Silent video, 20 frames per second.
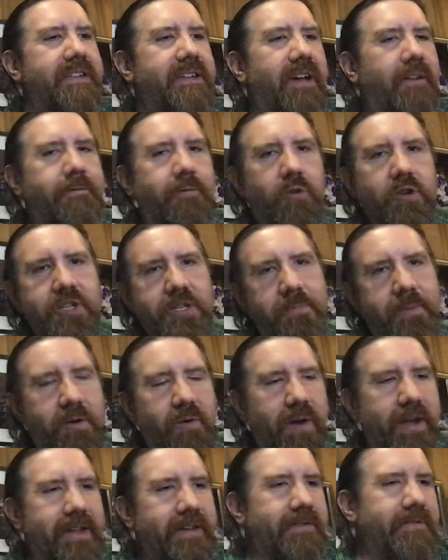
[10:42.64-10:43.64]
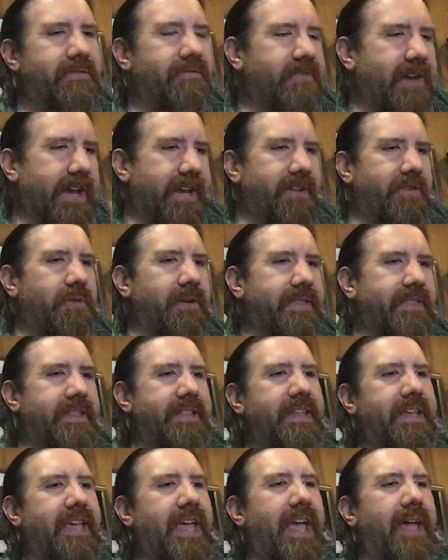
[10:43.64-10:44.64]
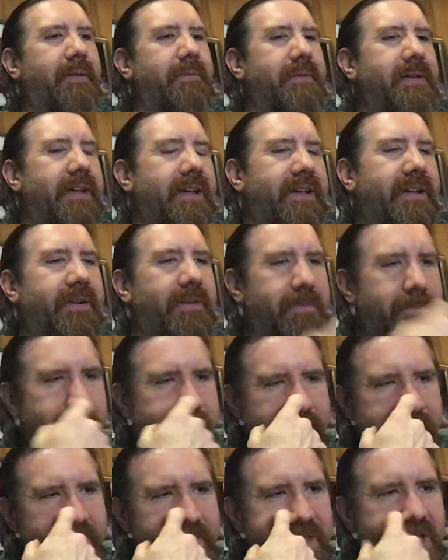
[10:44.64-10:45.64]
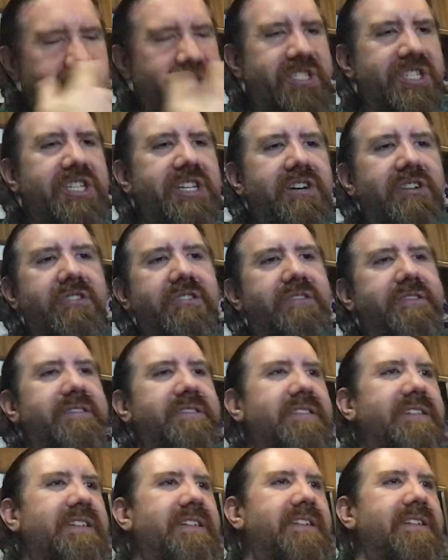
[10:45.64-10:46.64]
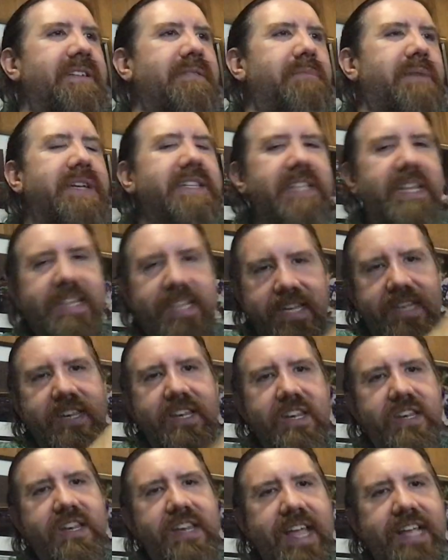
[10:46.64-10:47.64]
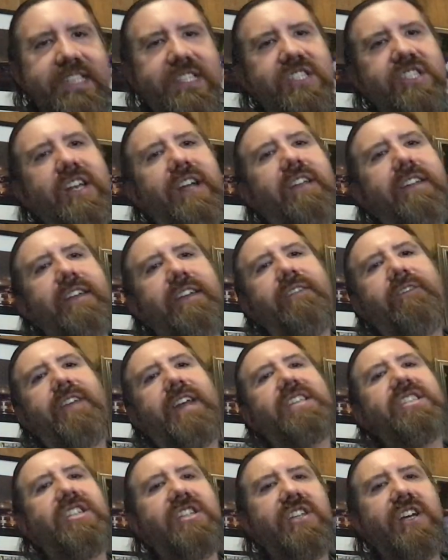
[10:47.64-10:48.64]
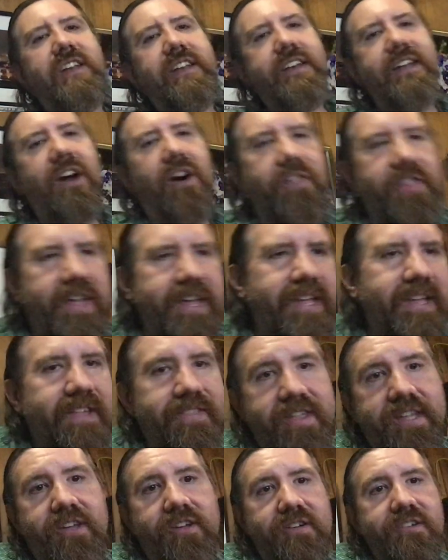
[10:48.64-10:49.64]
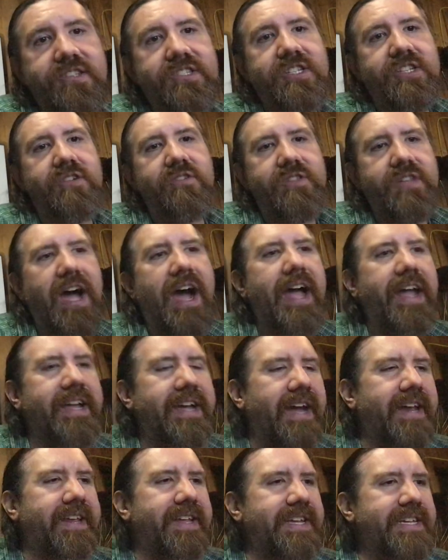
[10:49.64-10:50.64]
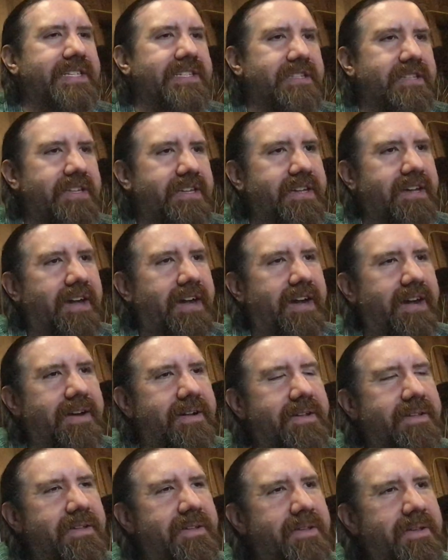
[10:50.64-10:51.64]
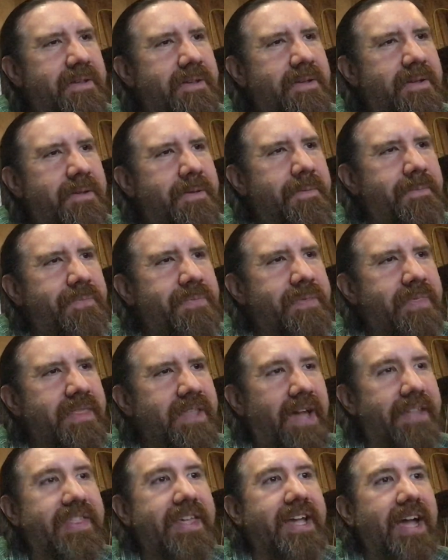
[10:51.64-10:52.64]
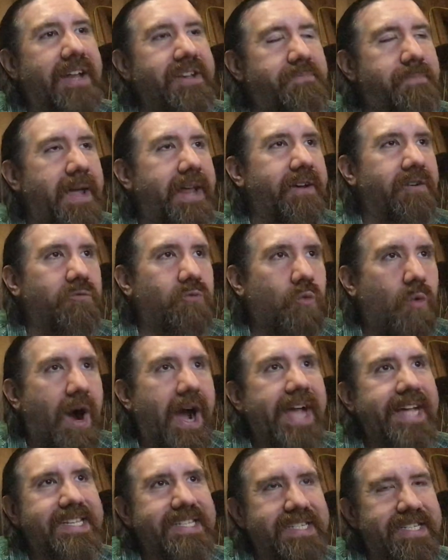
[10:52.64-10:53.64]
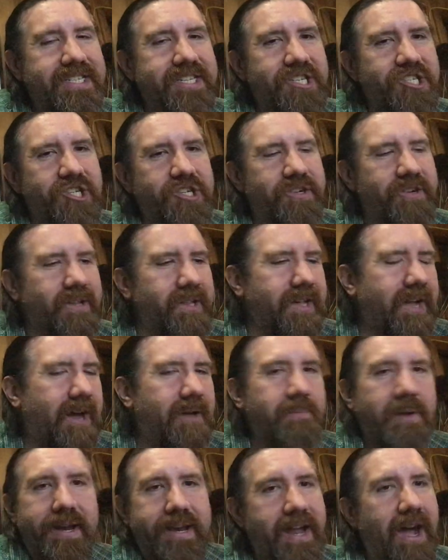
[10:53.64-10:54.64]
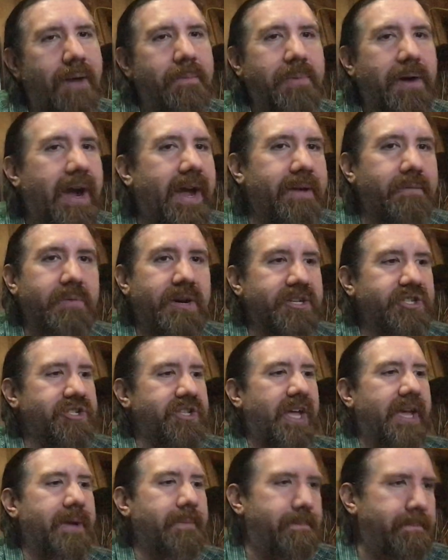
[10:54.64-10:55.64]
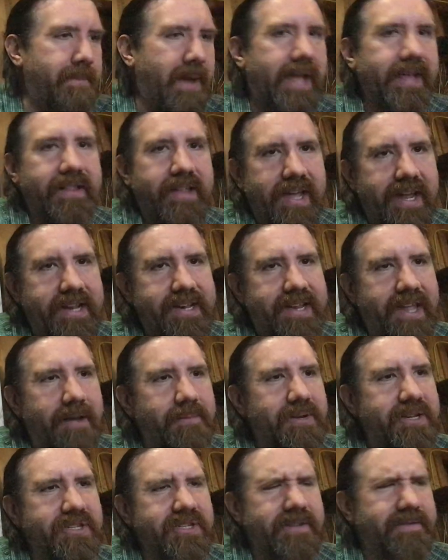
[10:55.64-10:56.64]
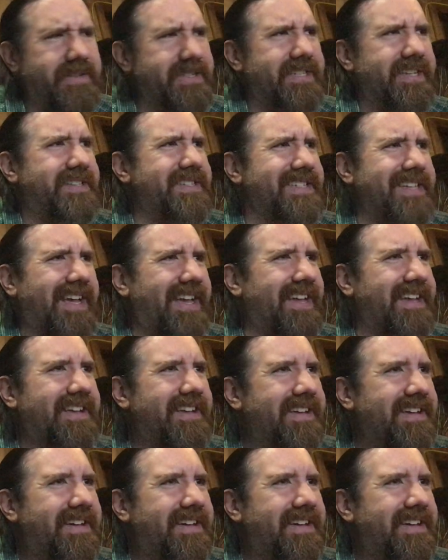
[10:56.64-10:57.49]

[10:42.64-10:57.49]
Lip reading: a force to be reckoned with in the game. You could still, because I didn't necessarily invest a ton in health. I think you could still die kind of easily. I think I made a wise decision early on by not buying much like melee damage stuff because I was like,